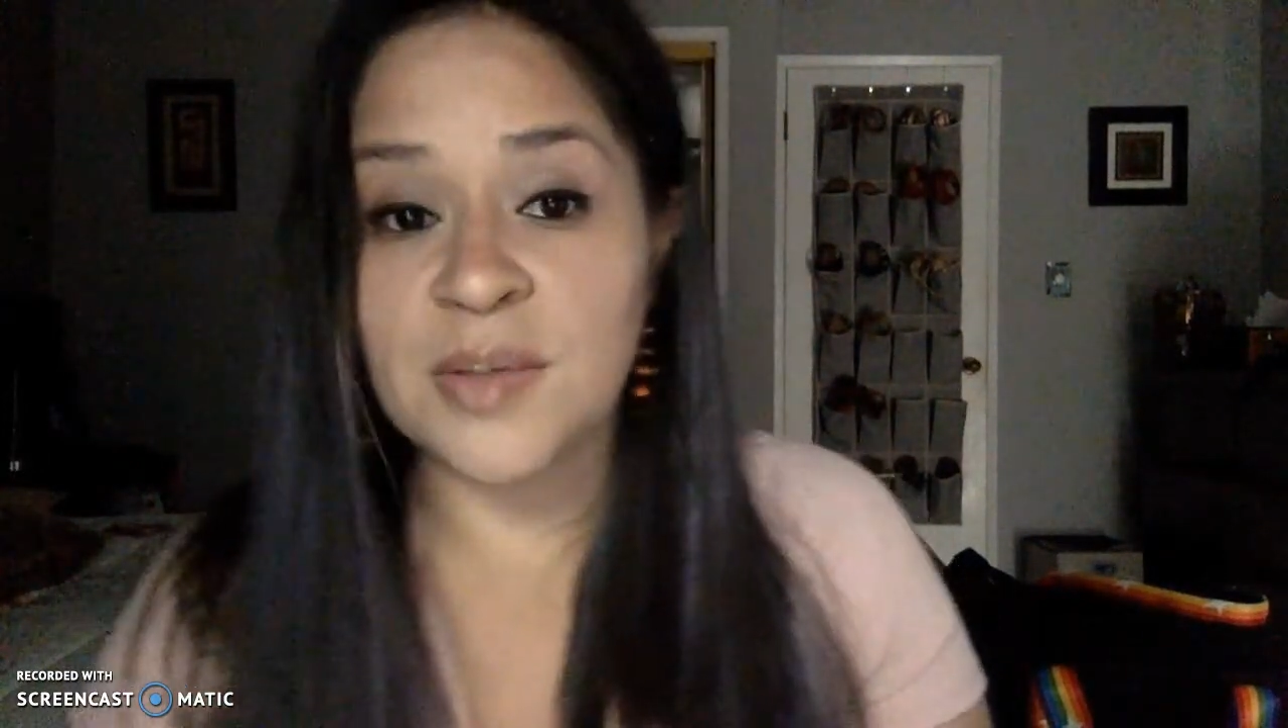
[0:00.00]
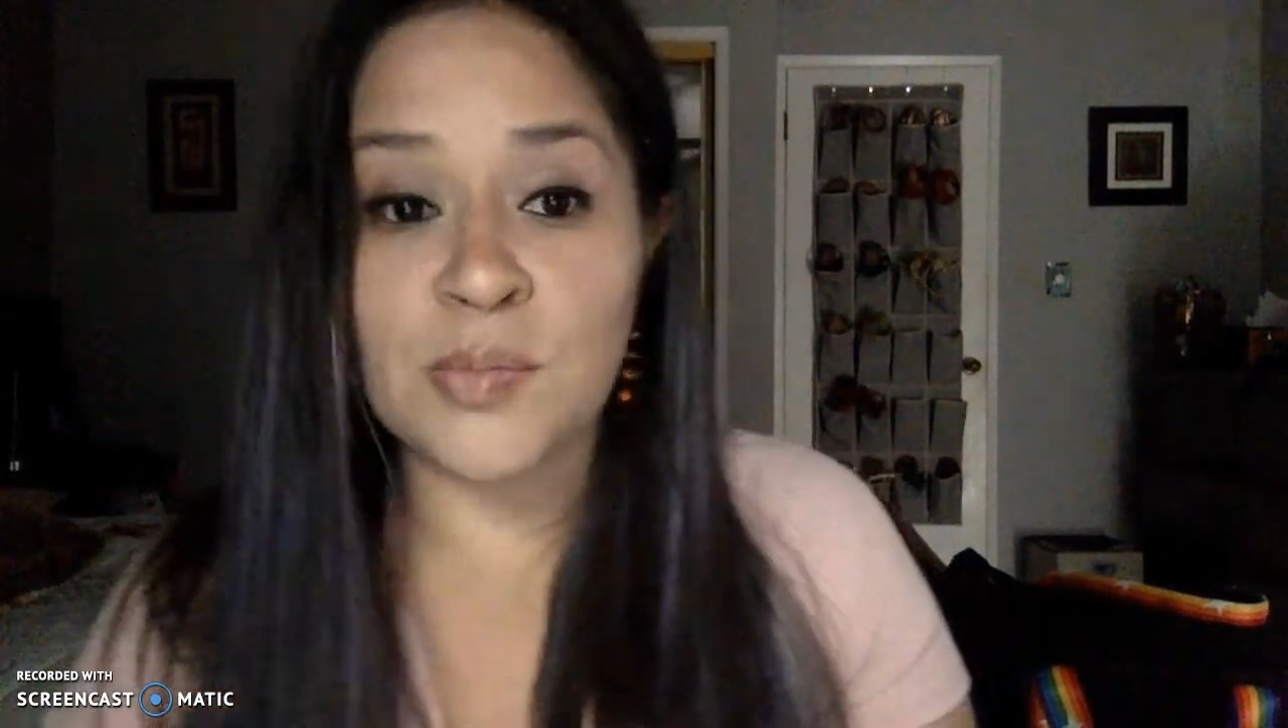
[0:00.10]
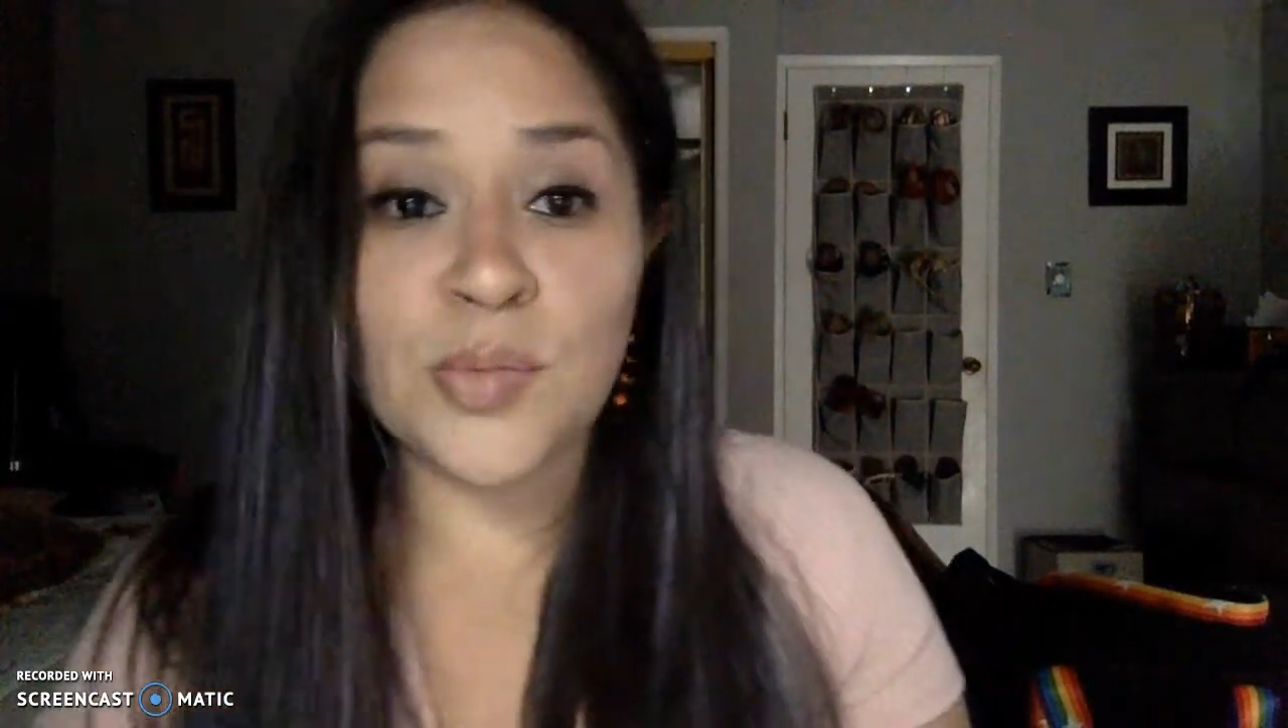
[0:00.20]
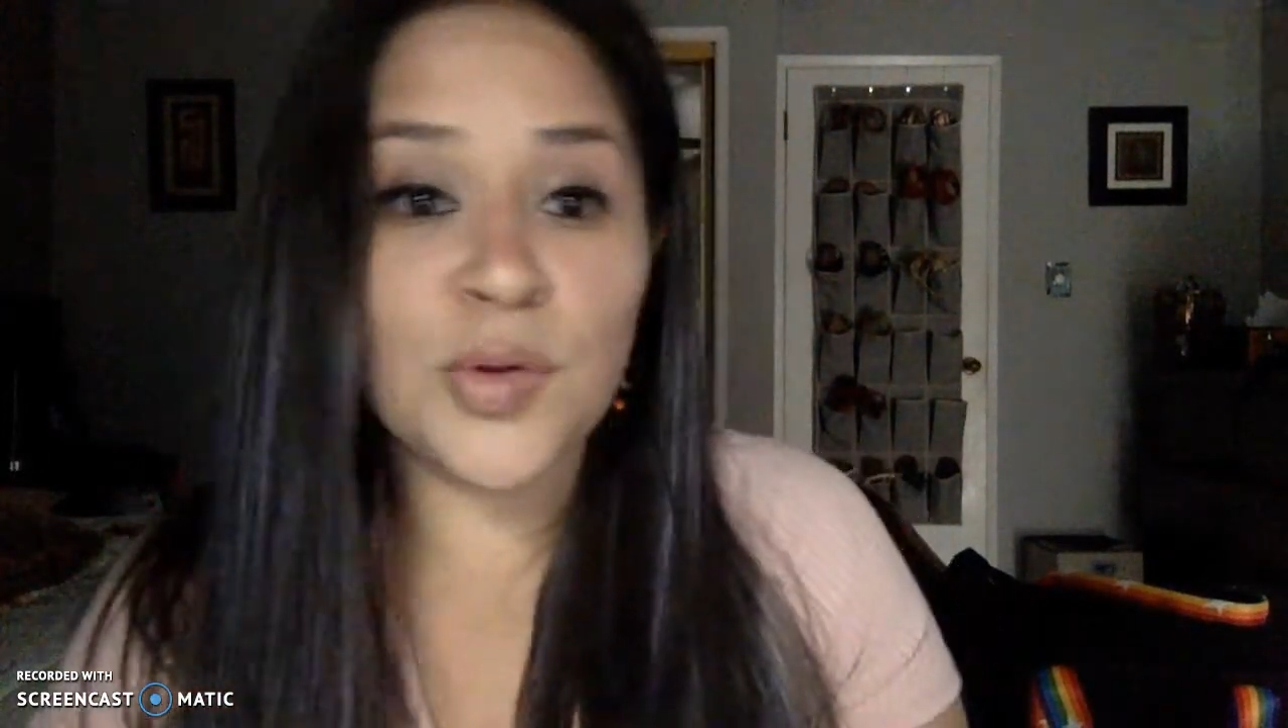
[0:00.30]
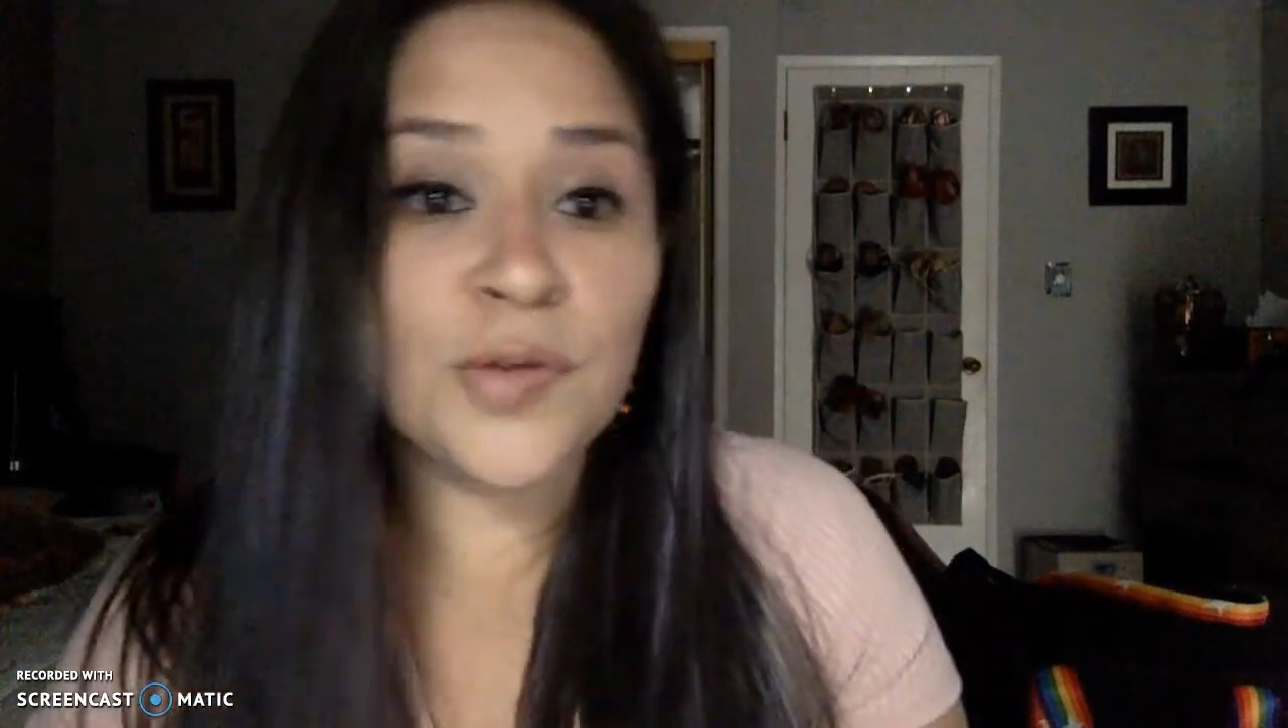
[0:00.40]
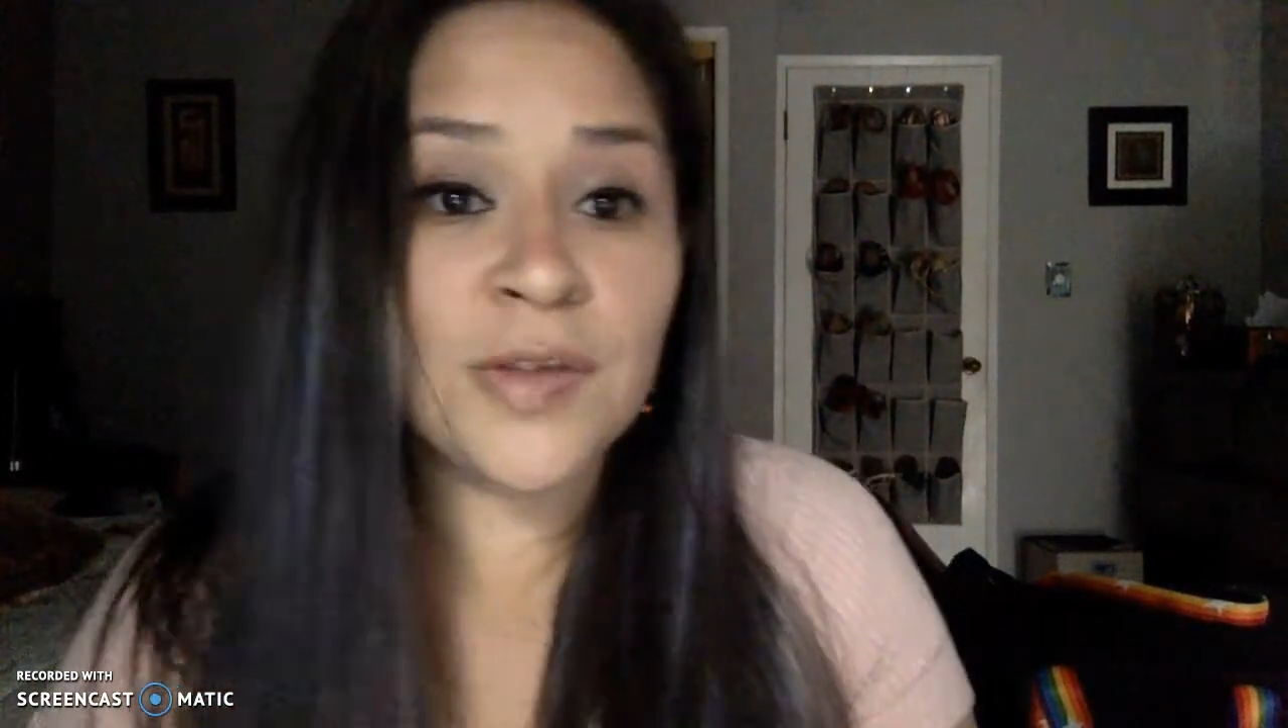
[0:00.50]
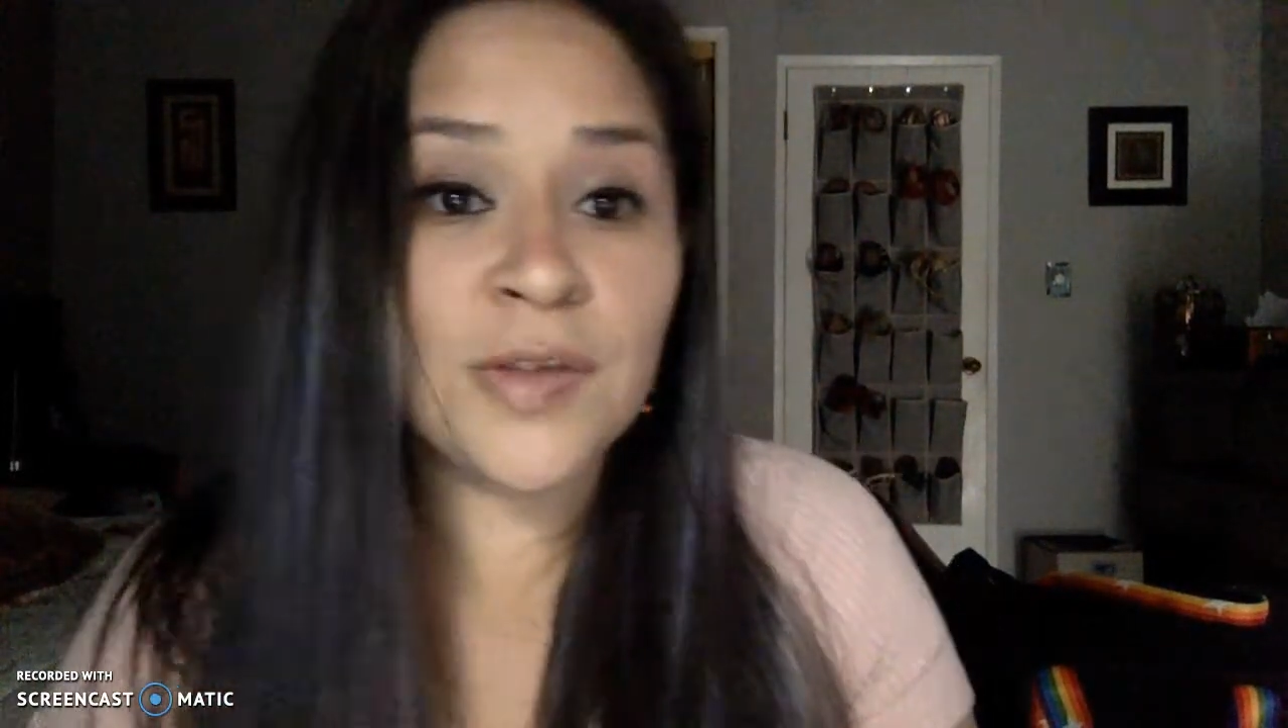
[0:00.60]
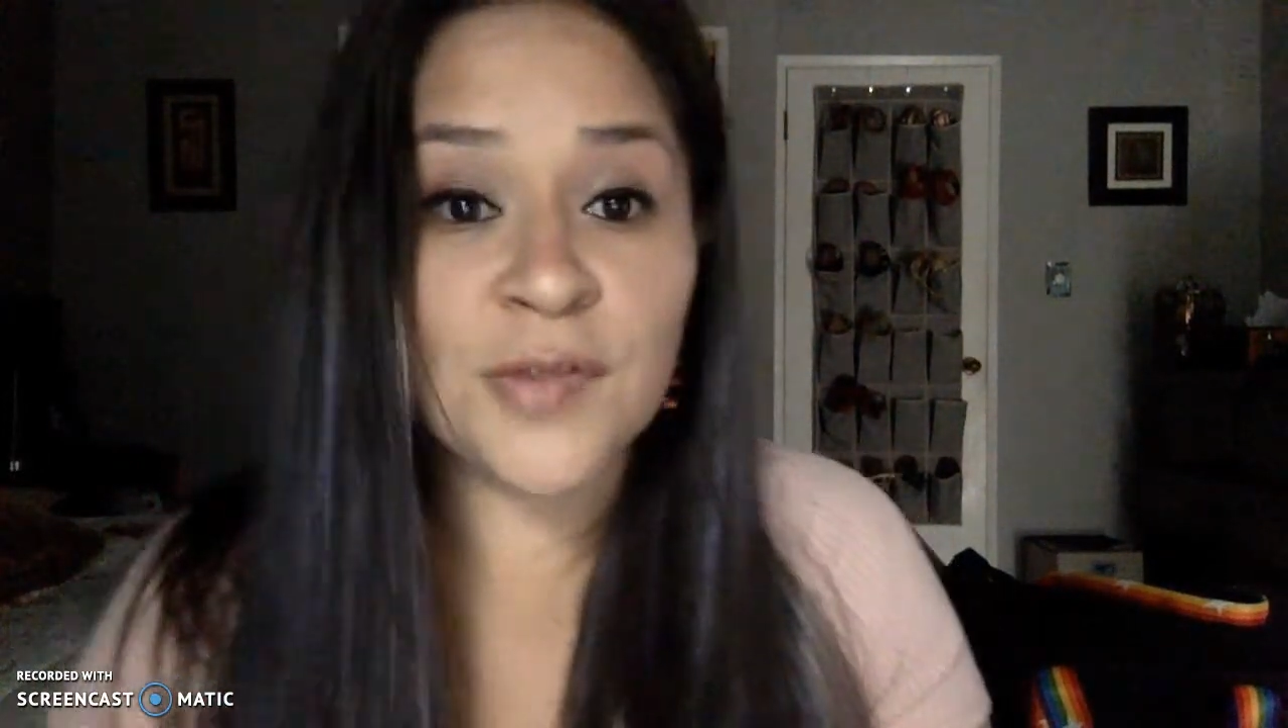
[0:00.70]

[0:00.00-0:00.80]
moving